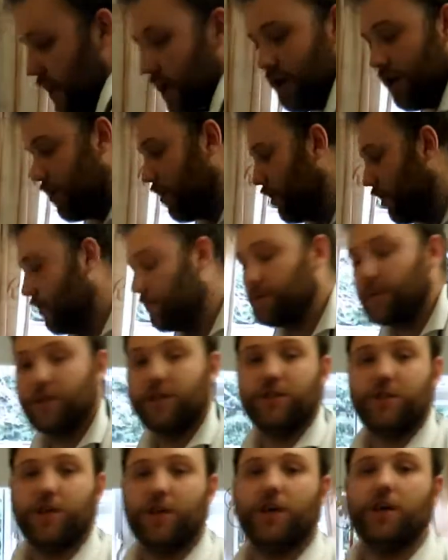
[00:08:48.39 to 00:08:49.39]
and all I'm going
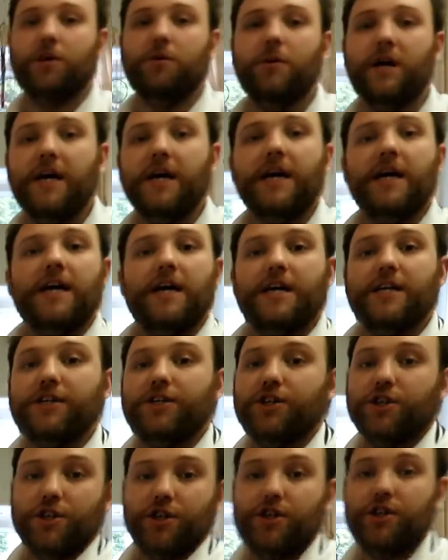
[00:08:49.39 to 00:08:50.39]
to do is
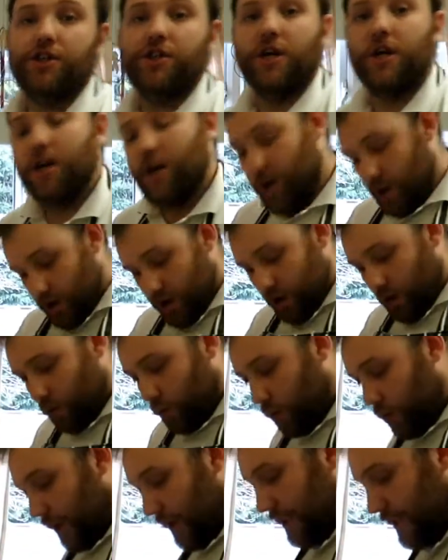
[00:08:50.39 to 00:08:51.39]
just
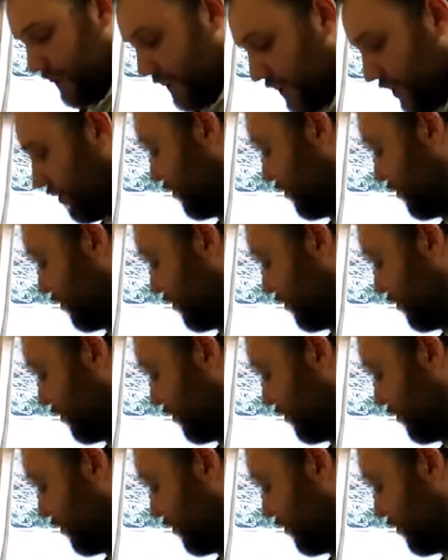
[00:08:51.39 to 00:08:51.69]
whisk this